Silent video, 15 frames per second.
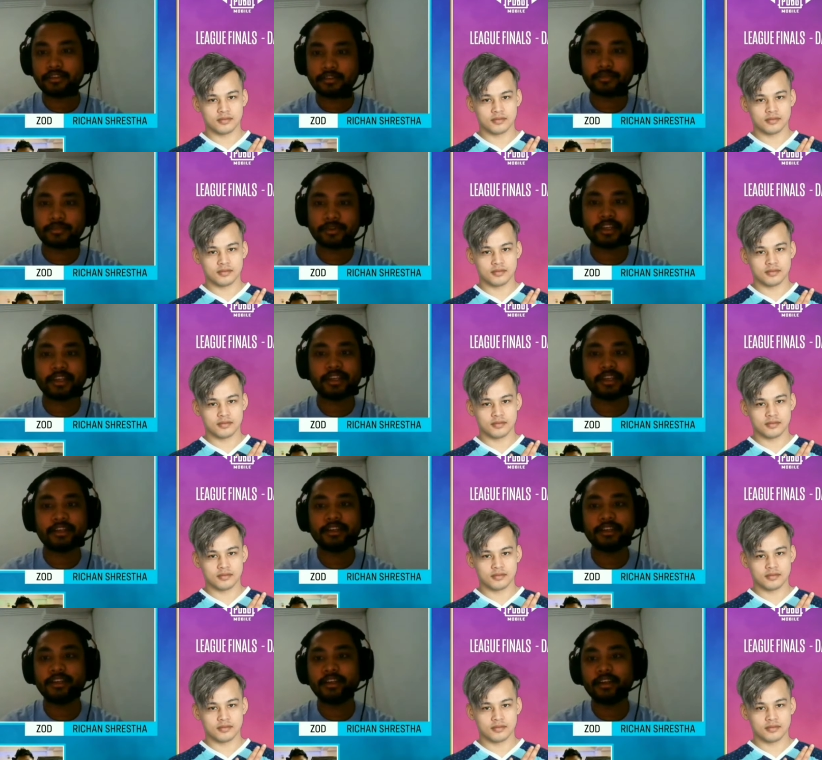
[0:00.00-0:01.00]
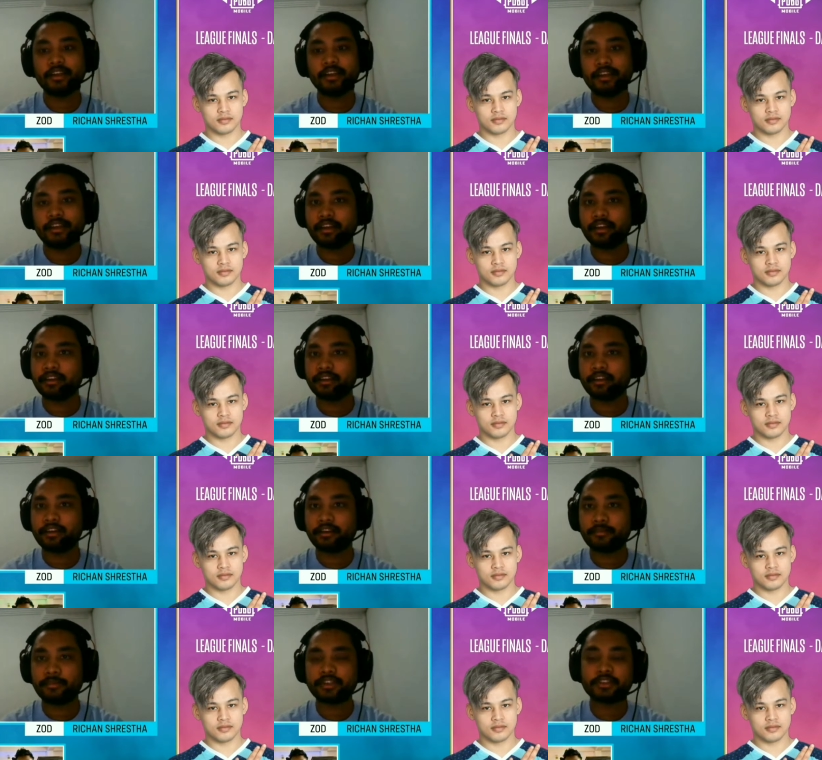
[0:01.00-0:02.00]
Speaker 1: or more than that. And
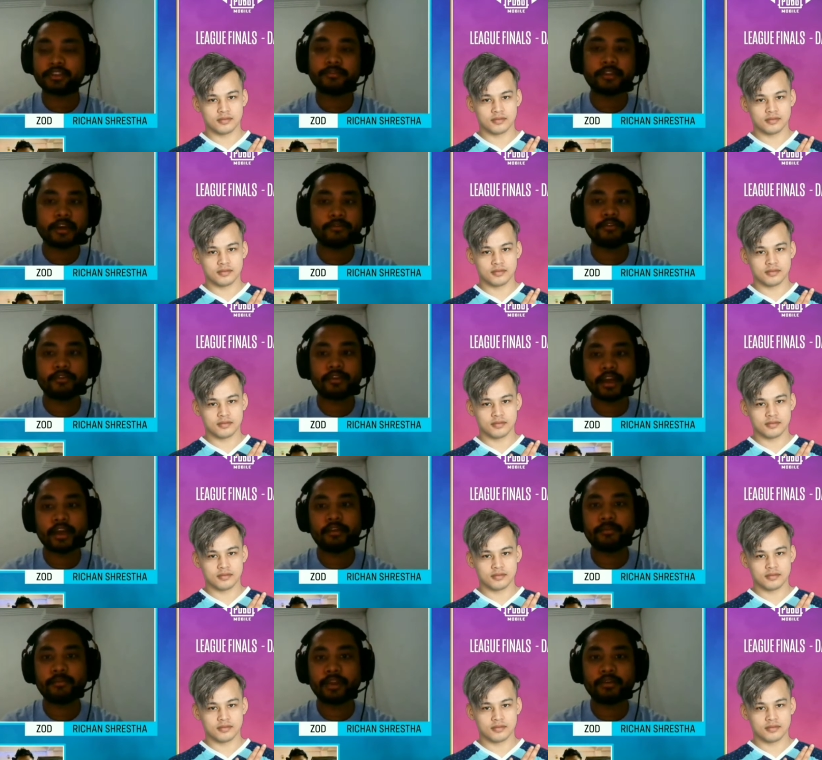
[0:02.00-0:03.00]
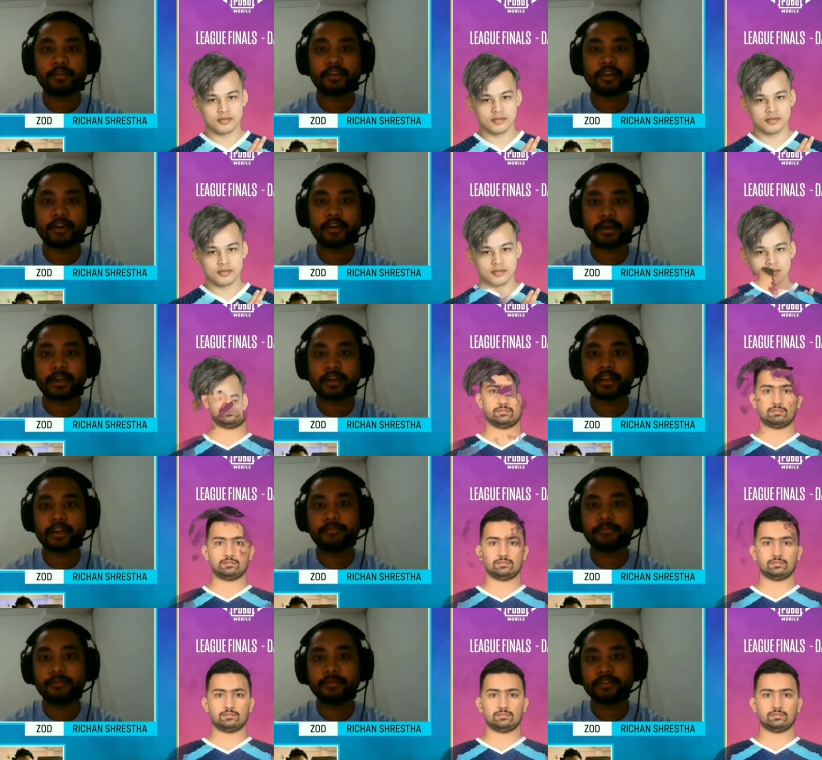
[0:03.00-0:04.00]
most of the time I play with my
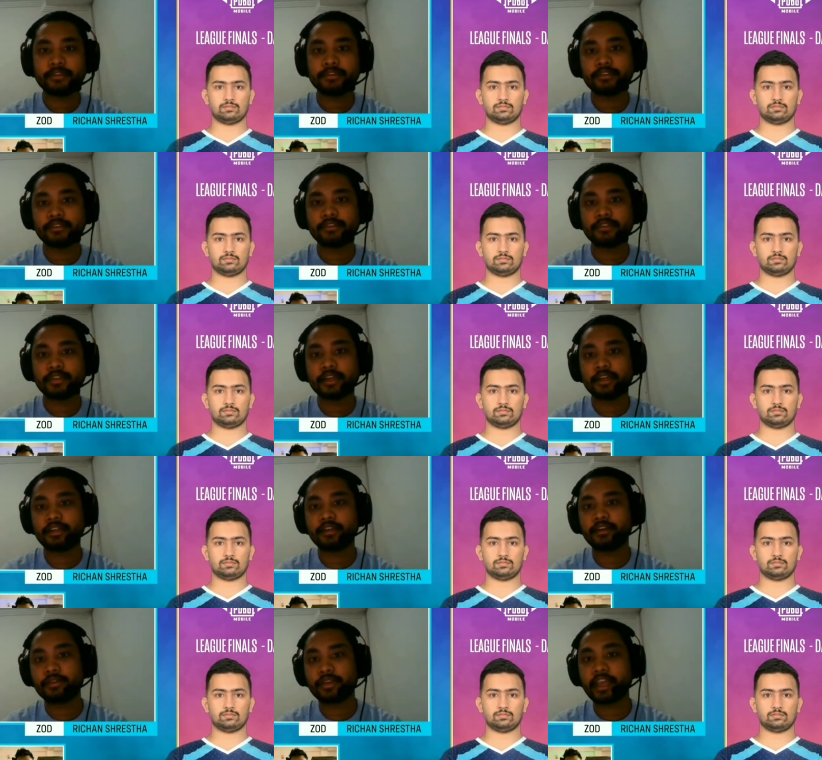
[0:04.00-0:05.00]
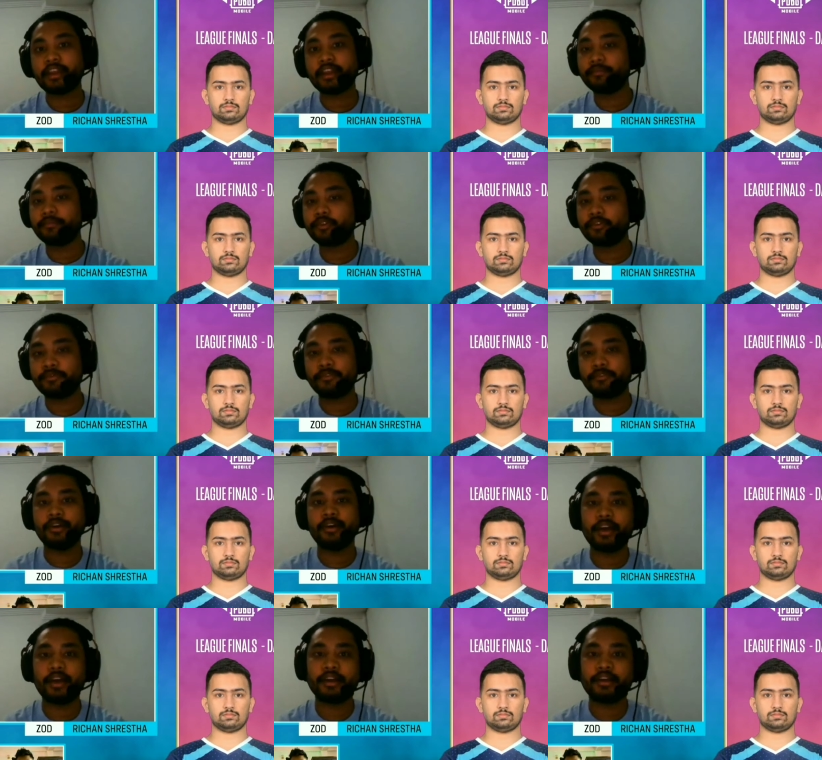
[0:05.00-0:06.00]
team so that we can improve
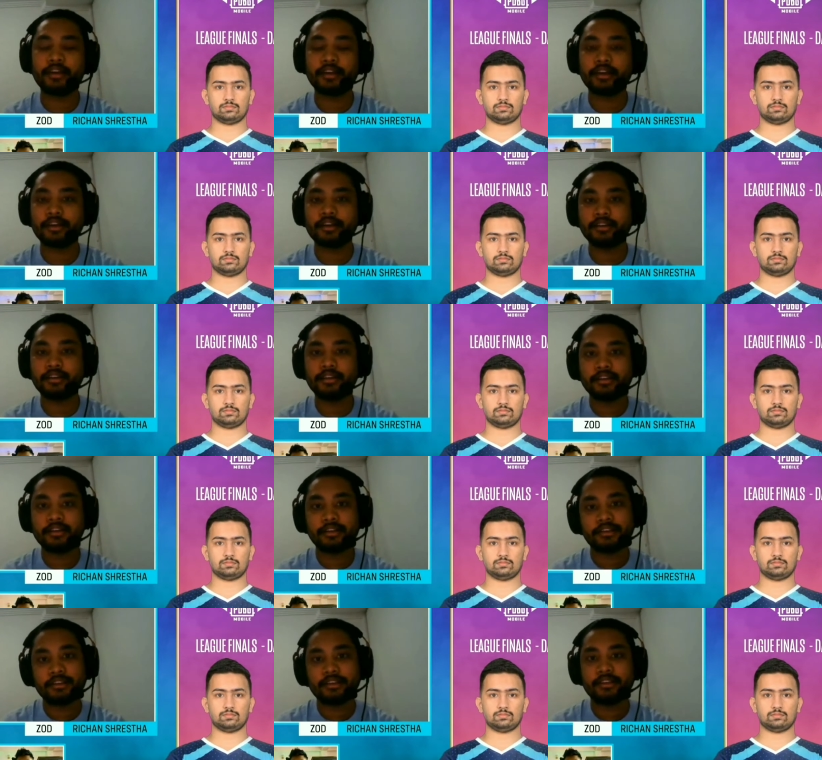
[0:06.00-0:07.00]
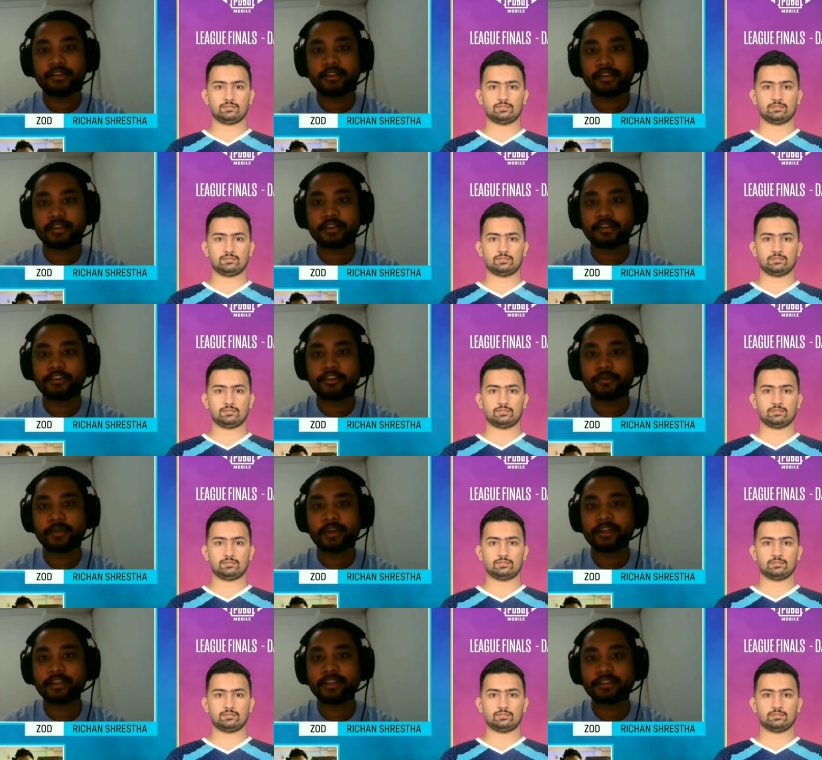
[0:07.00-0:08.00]
and like
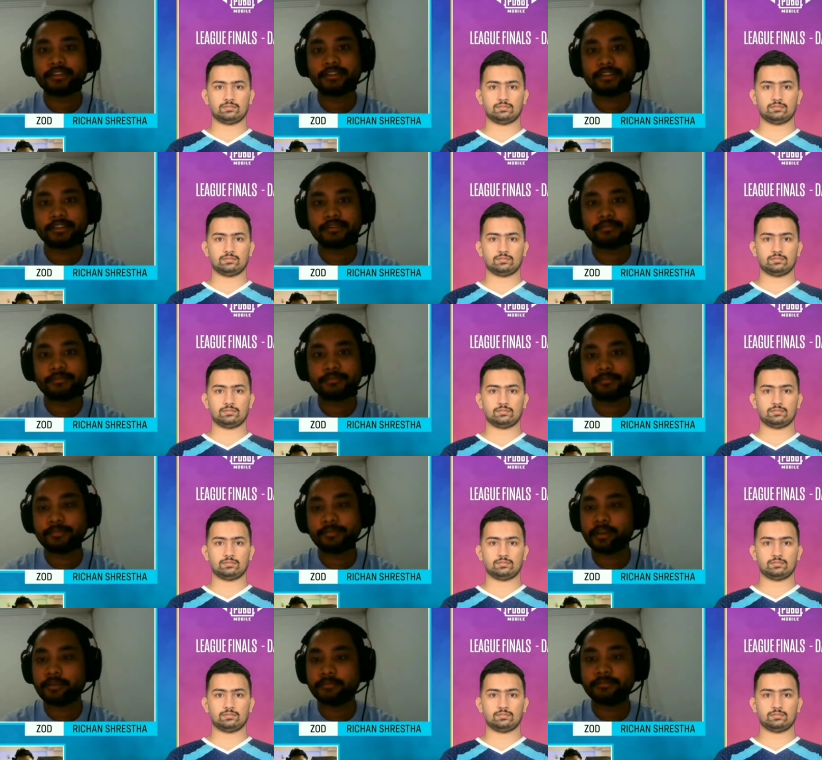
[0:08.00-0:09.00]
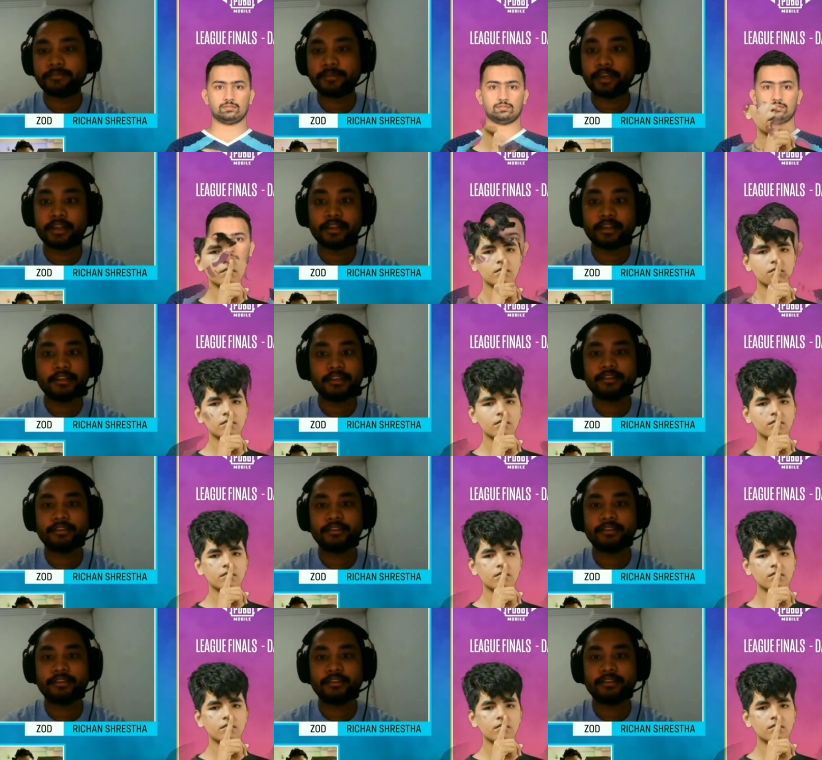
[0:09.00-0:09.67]
dominate this PMPL.